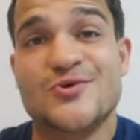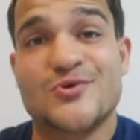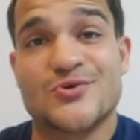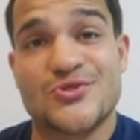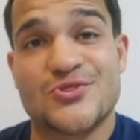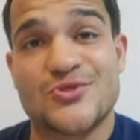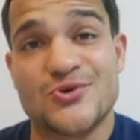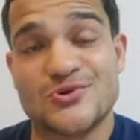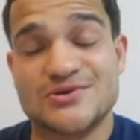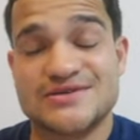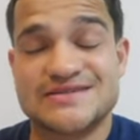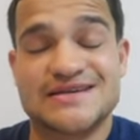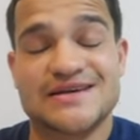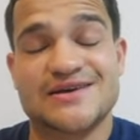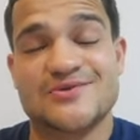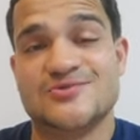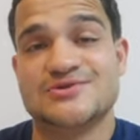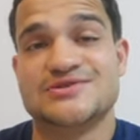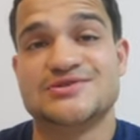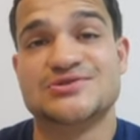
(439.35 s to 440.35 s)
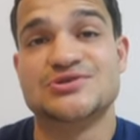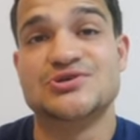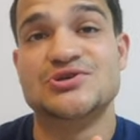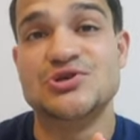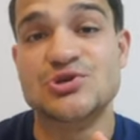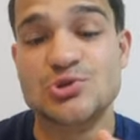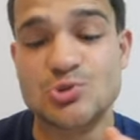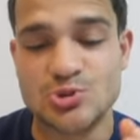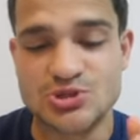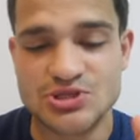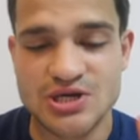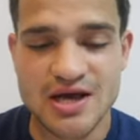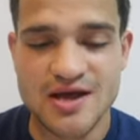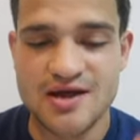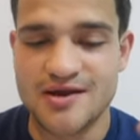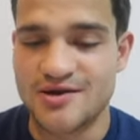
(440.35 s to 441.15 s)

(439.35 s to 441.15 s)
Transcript: or Thursday, which is huge.